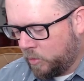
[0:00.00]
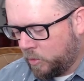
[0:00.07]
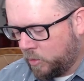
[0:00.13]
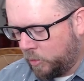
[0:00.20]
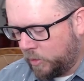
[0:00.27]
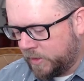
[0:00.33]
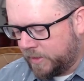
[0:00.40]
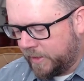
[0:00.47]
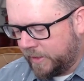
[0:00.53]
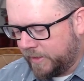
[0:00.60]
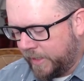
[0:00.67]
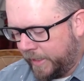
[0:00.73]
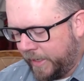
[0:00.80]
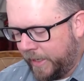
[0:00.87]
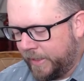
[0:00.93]
coolest things
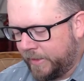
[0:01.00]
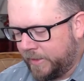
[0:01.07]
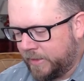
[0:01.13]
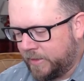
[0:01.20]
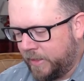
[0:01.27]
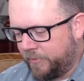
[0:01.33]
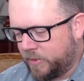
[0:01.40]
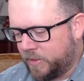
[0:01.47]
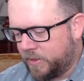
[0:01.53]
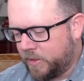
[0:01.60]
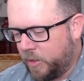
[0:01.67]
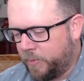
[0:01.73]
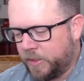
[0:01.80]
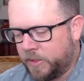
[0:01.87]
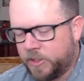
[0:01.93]
I got at the San
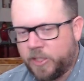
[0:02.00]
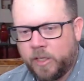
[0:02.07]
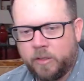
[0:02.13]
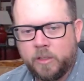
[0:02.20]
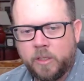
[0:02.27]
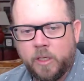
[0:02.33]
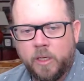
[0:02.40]
Francisco Pen Show.